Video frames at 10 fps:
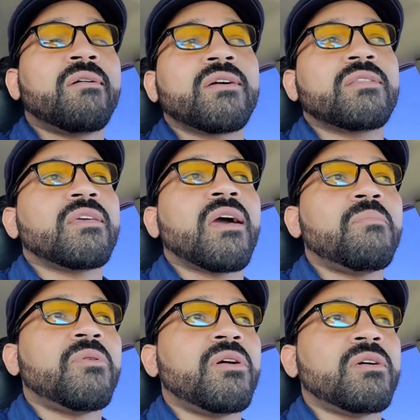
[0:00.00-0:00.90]
I'll cut the
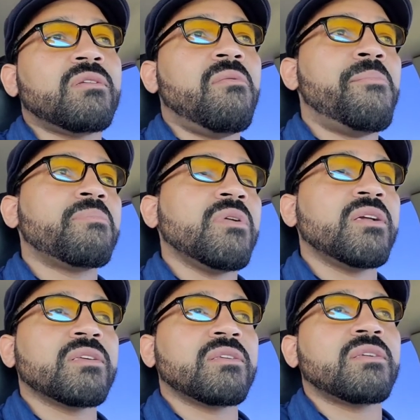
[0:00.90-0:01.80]
app on
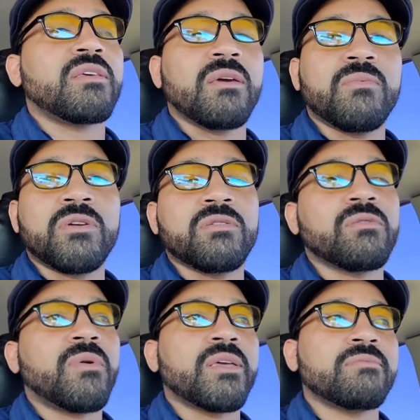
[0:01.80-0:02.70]
and get one
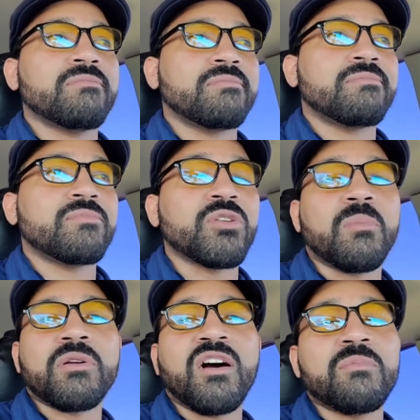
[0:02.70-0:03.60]
on the way and
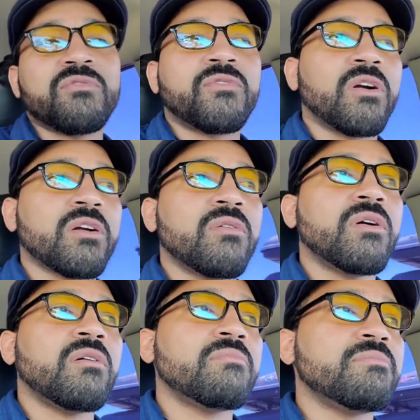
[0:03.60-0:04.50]
drop it off before I go
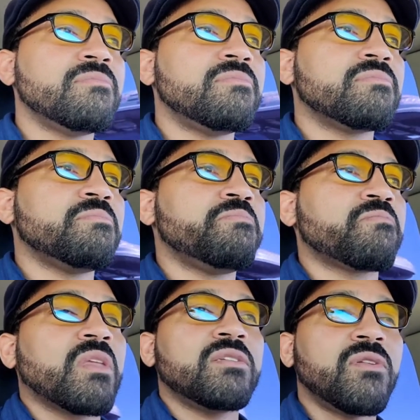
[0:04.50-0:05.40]
home.
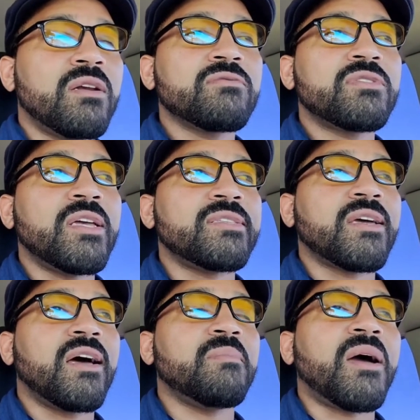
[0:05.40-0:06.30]
So I don't set
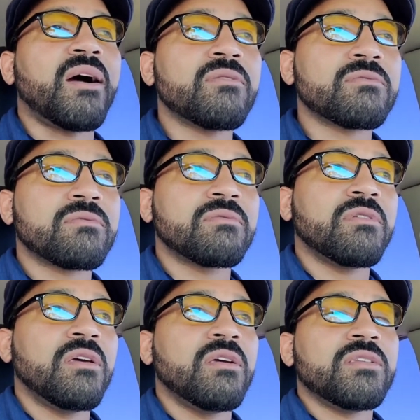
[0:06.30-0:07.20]
time out
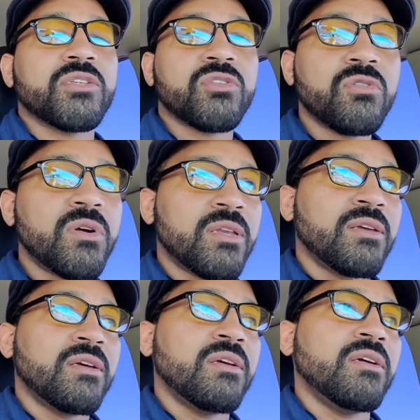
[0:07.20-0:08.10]
to do it.
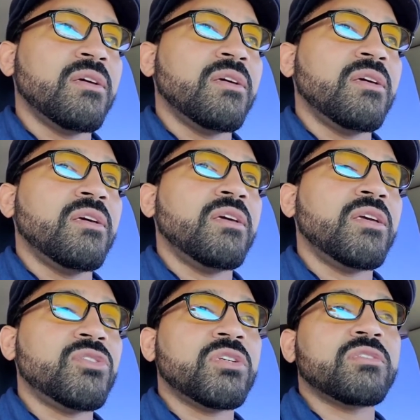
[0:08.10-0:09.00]

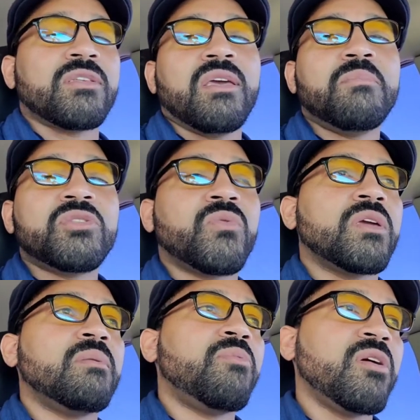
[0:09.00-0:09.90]
It's just in
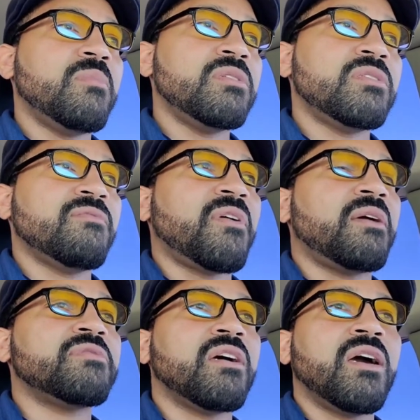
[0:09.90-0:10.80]
between appointments. If I
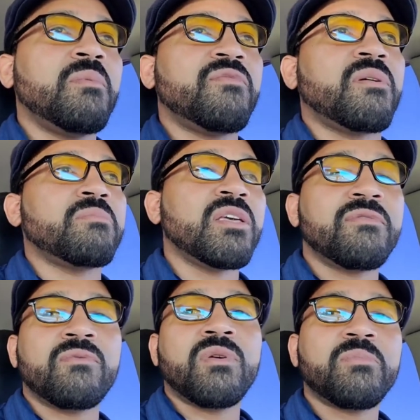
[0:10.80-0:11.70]
have time, if I'm
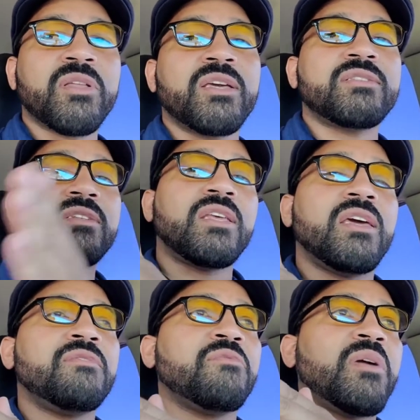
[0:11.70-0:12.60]
leaving one place and
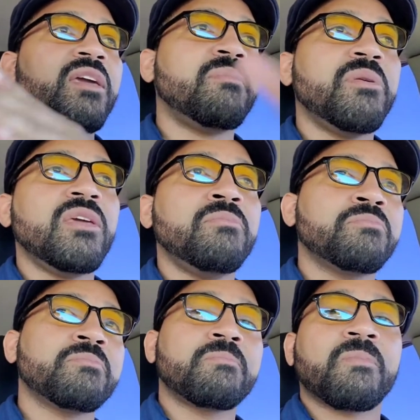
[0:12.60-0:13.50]
headed from A to B,
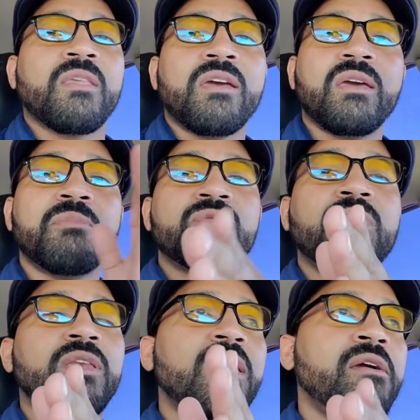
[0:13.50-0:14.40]
in
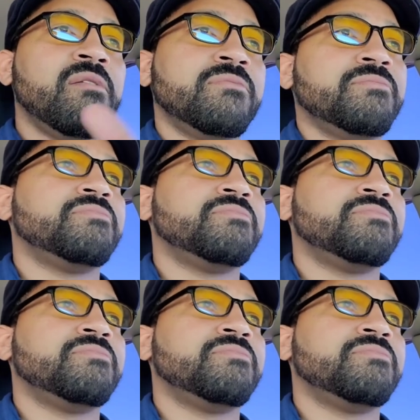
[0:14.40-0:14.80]
between there,